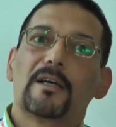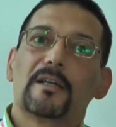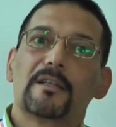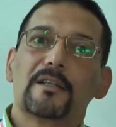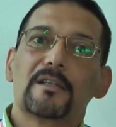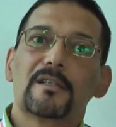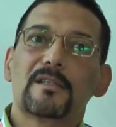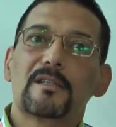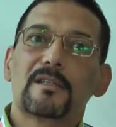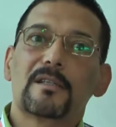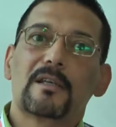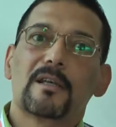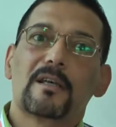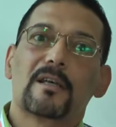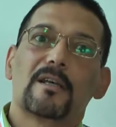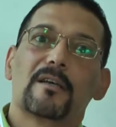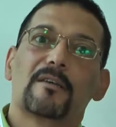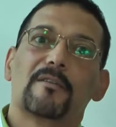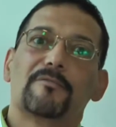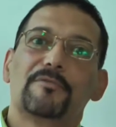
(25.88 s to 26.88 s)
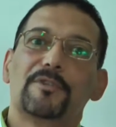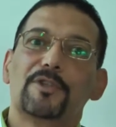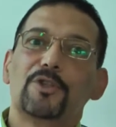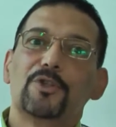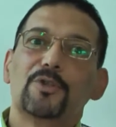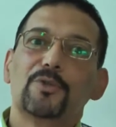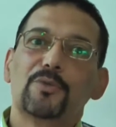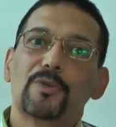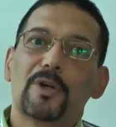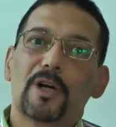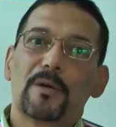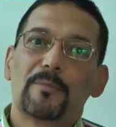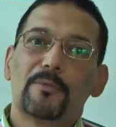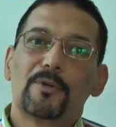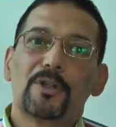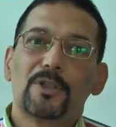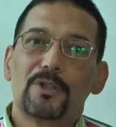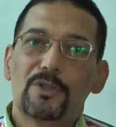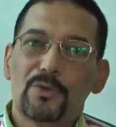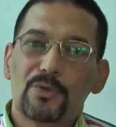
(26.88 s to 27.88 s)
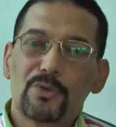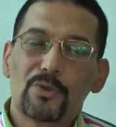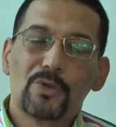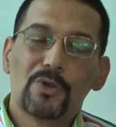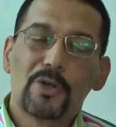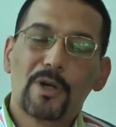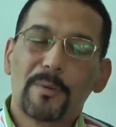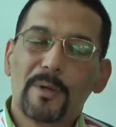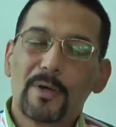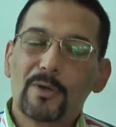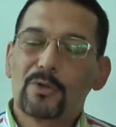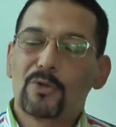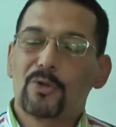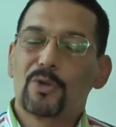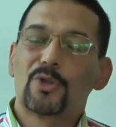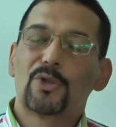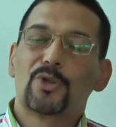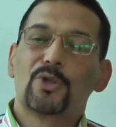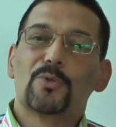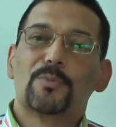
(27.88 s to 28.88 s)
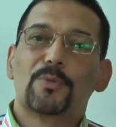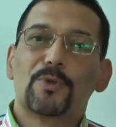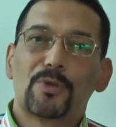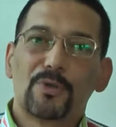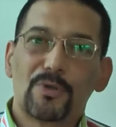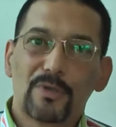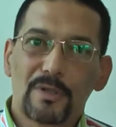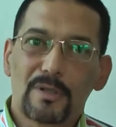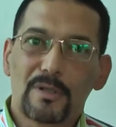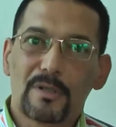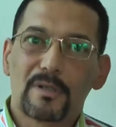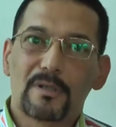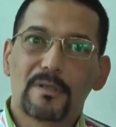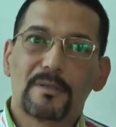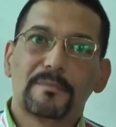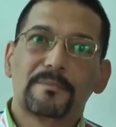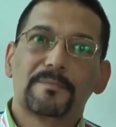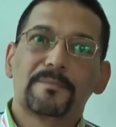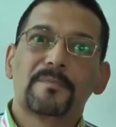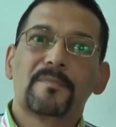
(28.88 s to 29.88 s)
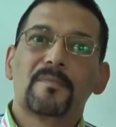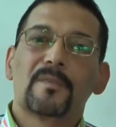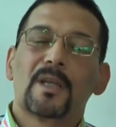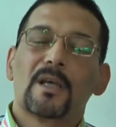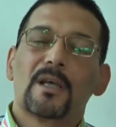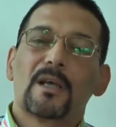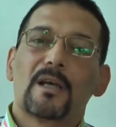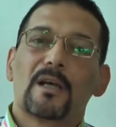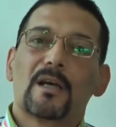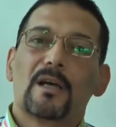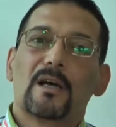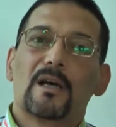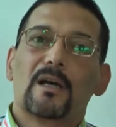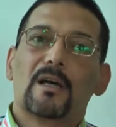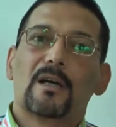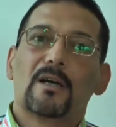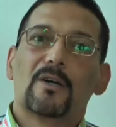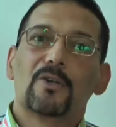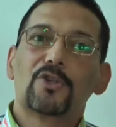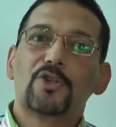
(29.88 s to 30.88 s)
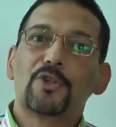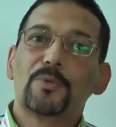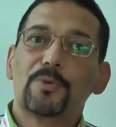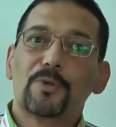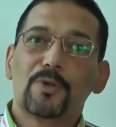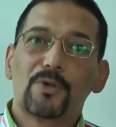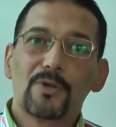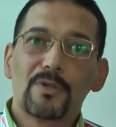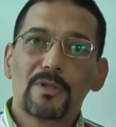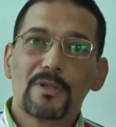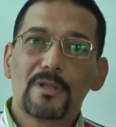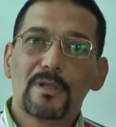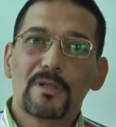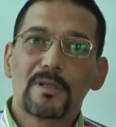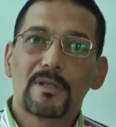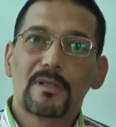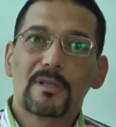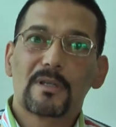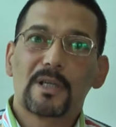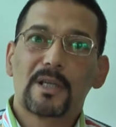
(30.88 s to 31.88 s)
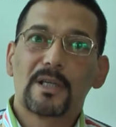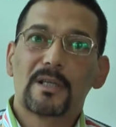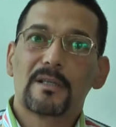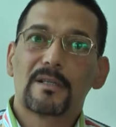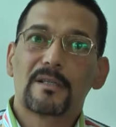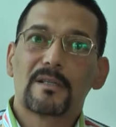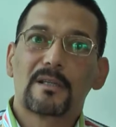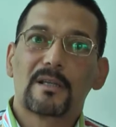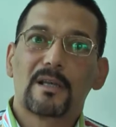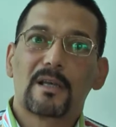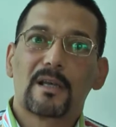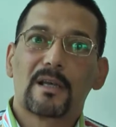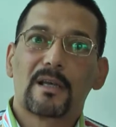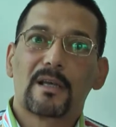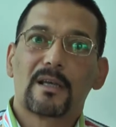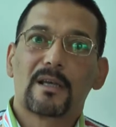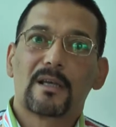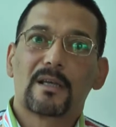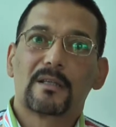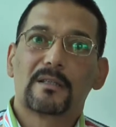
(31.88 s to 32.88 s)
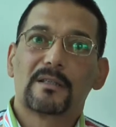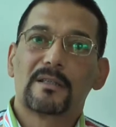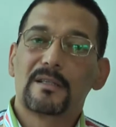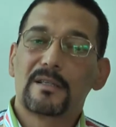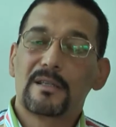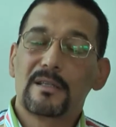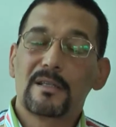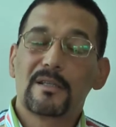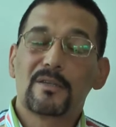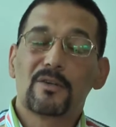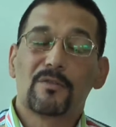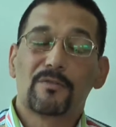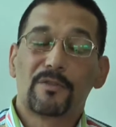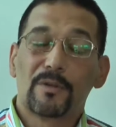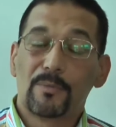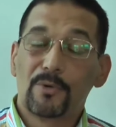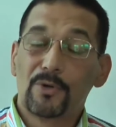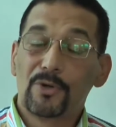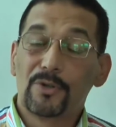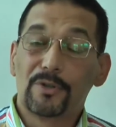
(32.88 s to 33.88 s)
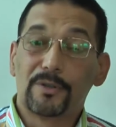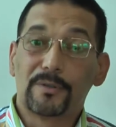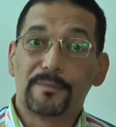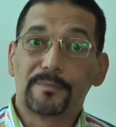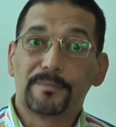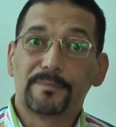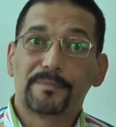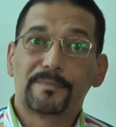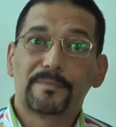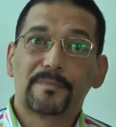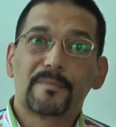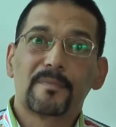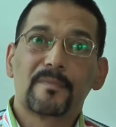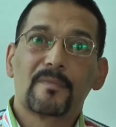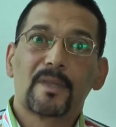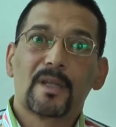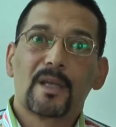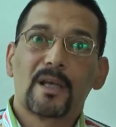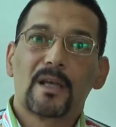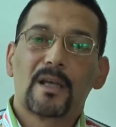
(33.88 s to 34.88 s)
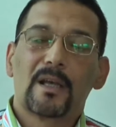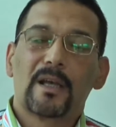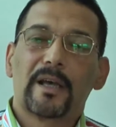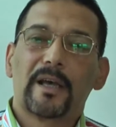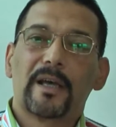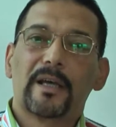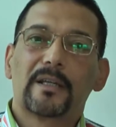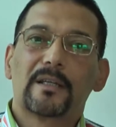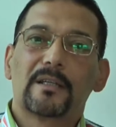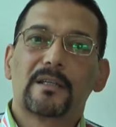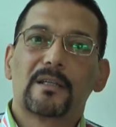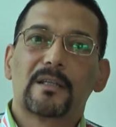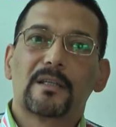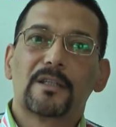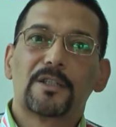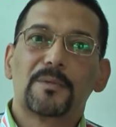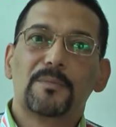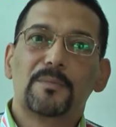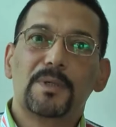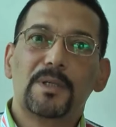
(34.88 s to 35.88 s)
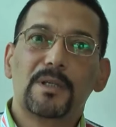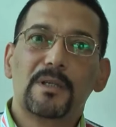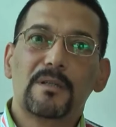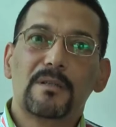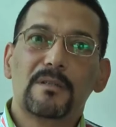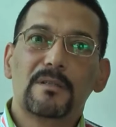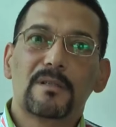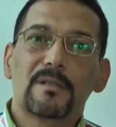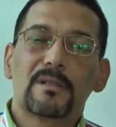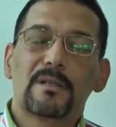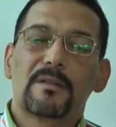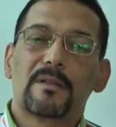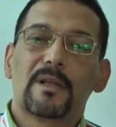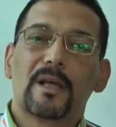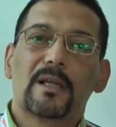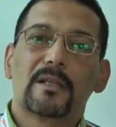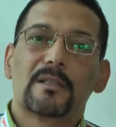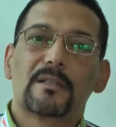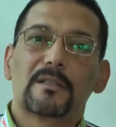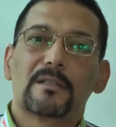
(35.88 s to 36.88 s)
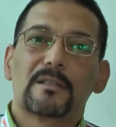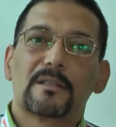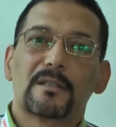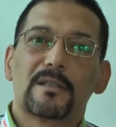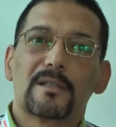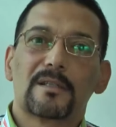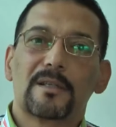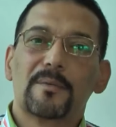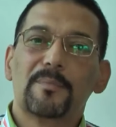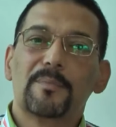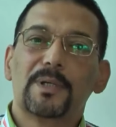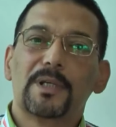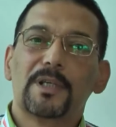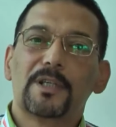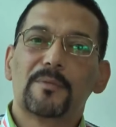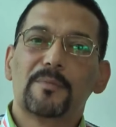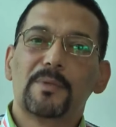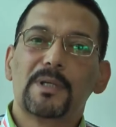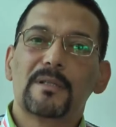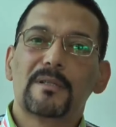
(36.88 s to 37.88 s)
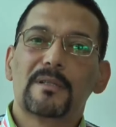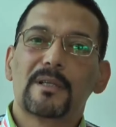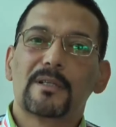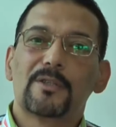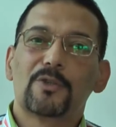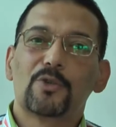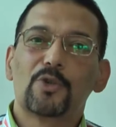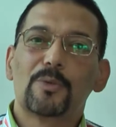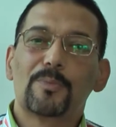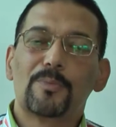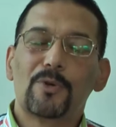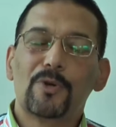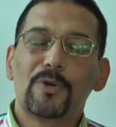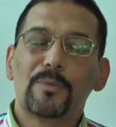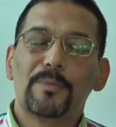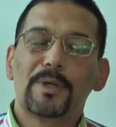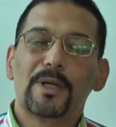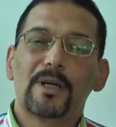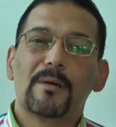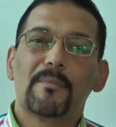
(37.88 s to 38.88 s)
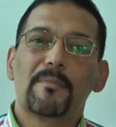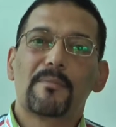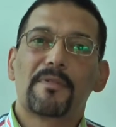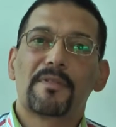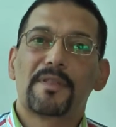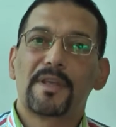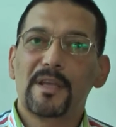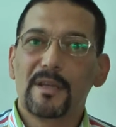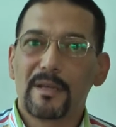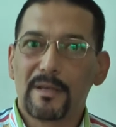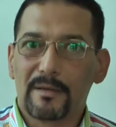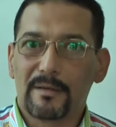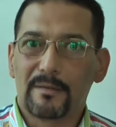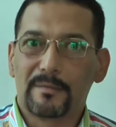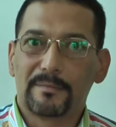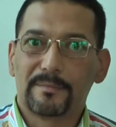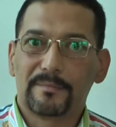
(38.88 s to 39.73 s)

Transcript: In this video, I'm going to talk about osteoporosis. Osteoporosis is a disease of the bone, and it means that your bone becomes thin